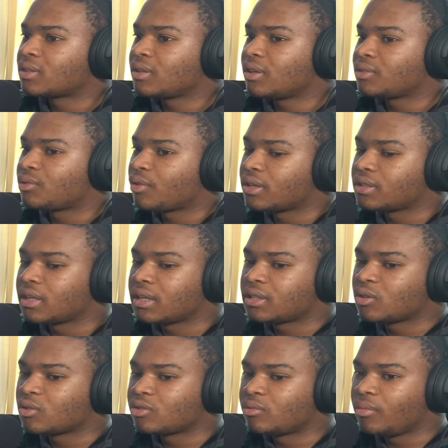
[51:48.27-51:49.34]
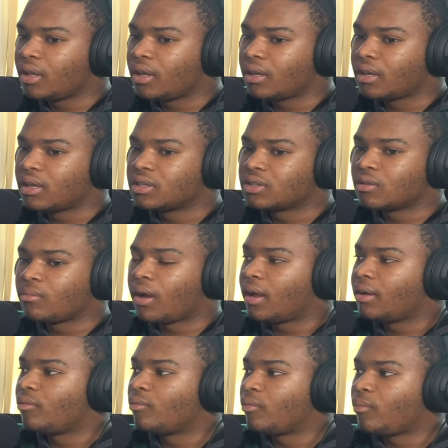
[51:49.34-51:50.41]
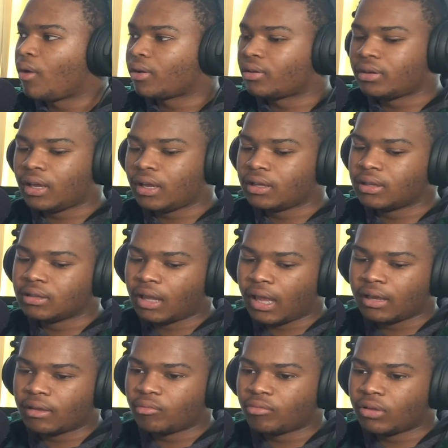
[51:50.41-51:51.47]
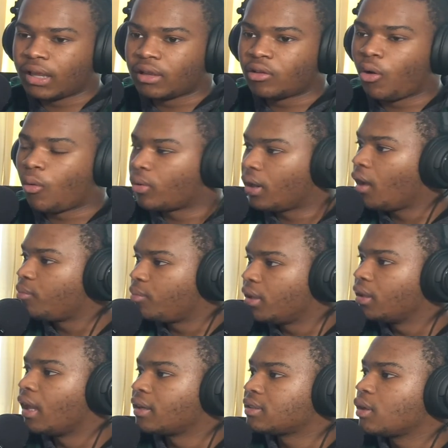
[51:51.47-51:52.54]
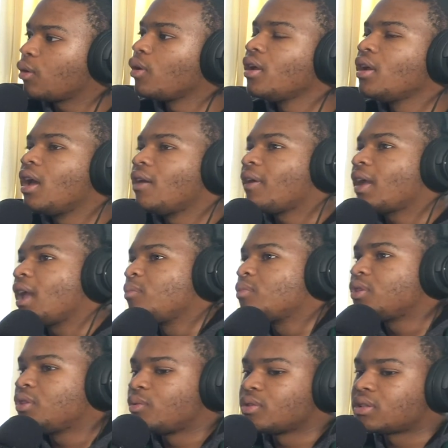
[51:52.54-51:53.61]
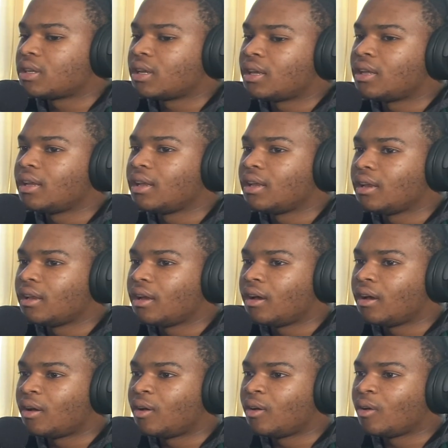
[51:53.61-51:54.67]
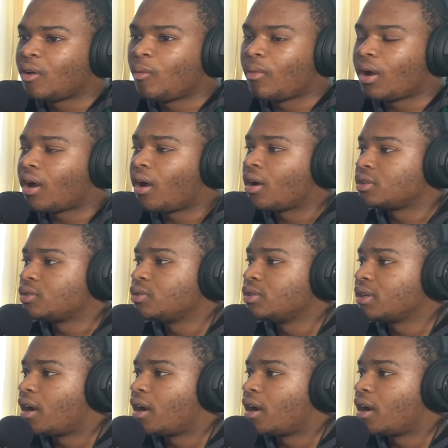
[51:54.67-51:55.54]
translate social media into my modern day, like going out, being like, so if I came to you and said, oh my gosh, you just got